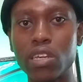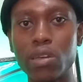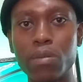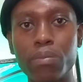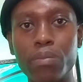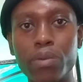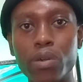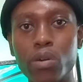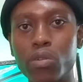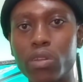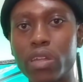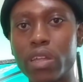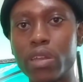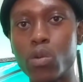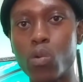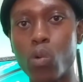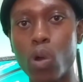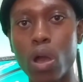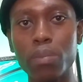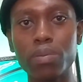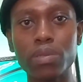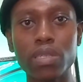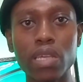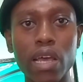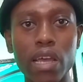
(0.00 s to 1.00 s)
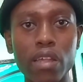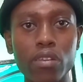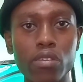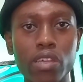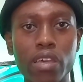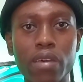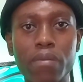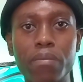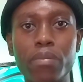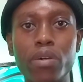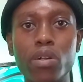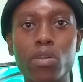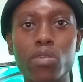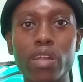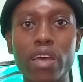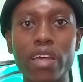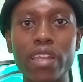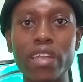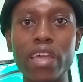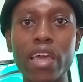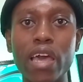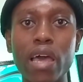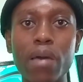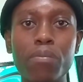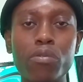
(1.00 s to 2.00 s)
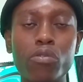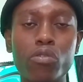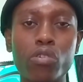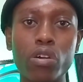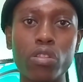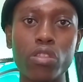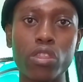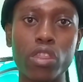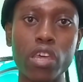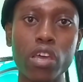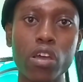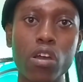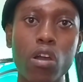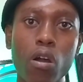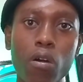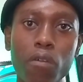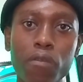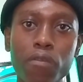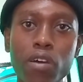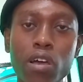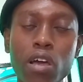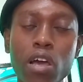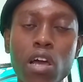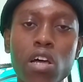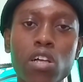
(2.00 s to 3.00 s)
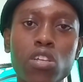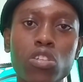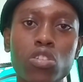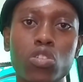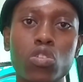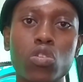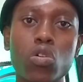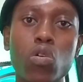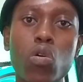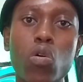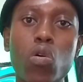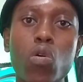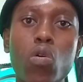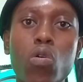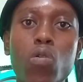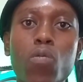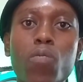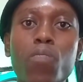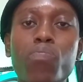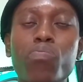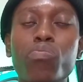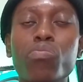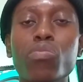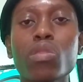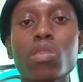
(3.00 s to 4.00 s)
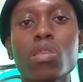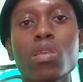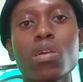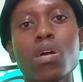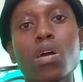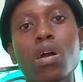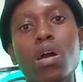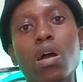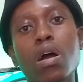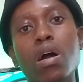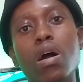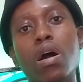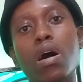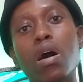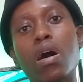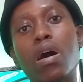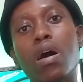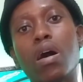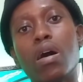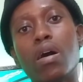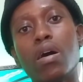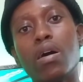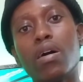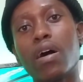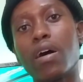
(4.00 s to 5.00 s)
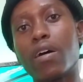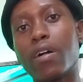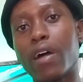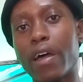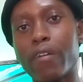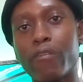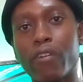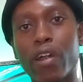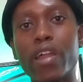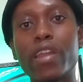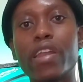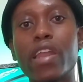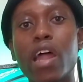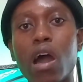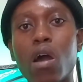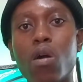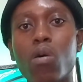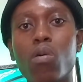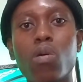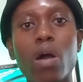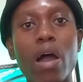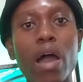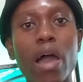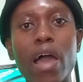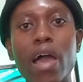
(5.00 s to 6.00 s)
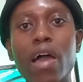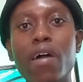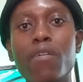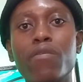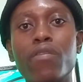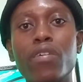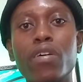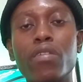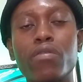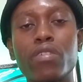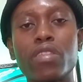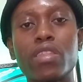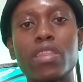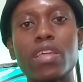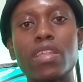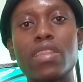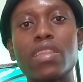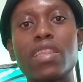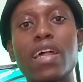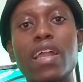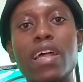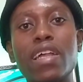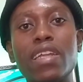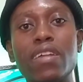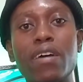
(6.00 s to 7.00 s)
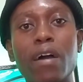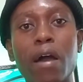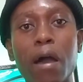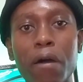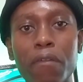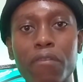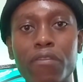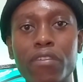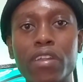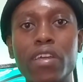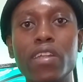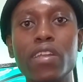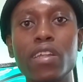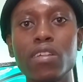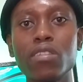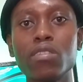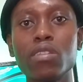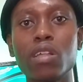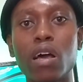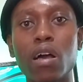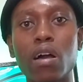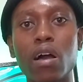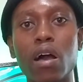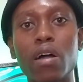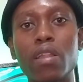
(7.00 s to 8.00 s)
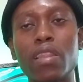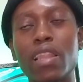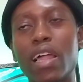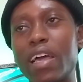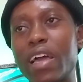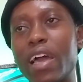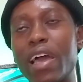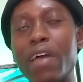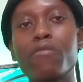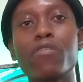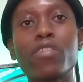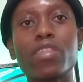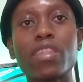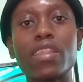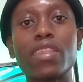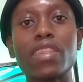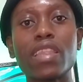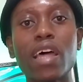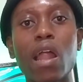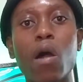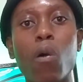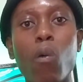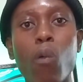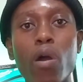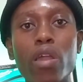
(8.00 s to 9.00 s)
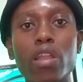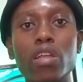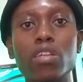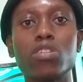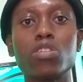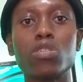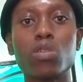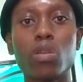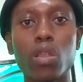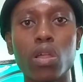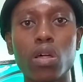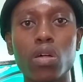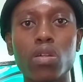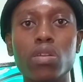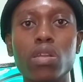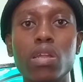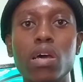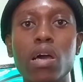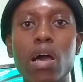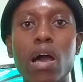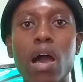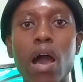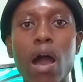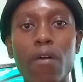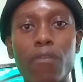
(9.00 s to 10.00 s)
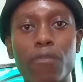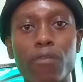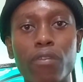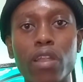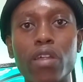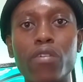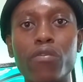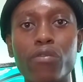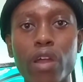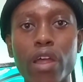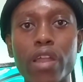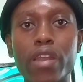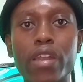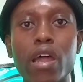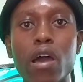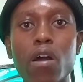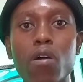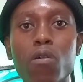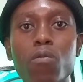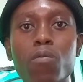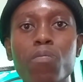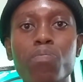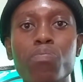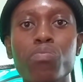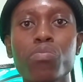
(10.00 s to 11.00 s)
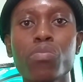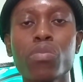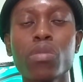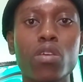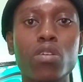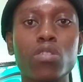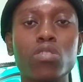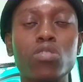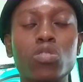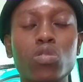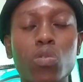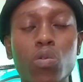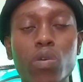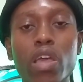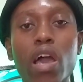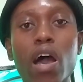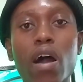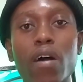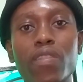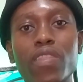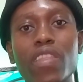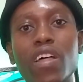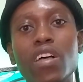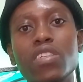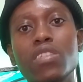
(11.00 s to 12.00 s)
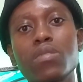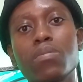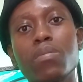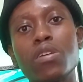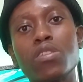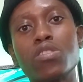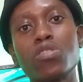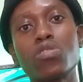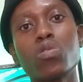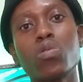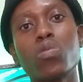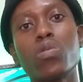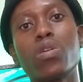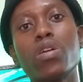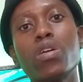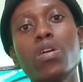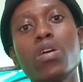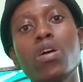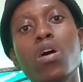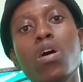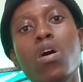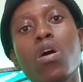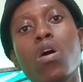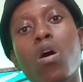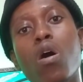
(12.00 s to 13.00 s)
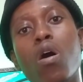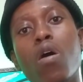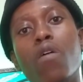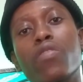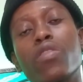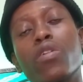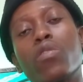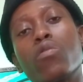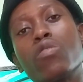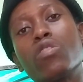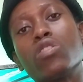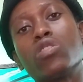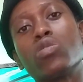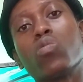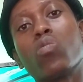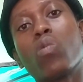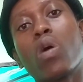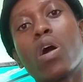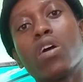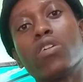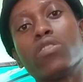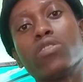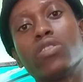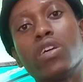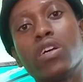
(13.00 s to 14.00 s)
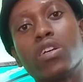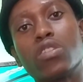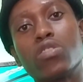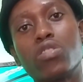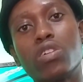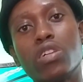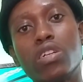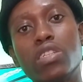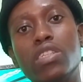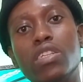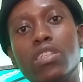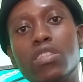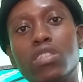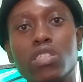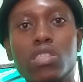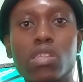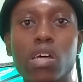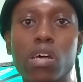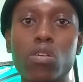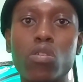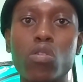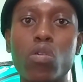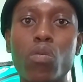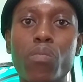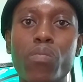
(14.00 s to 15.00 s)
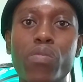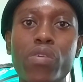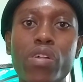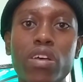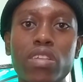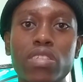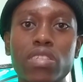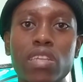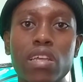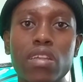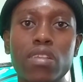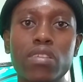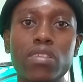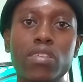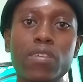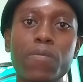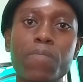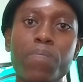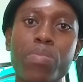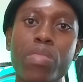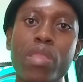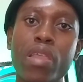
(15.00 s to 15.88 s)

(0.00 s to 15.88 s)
build any website, you can build any app you can think of. So right now I have everything that I've needed, like everything that I wanted to learn, I've learned right now. So yeah, that's my story of the reason why I actually didn't study computer science.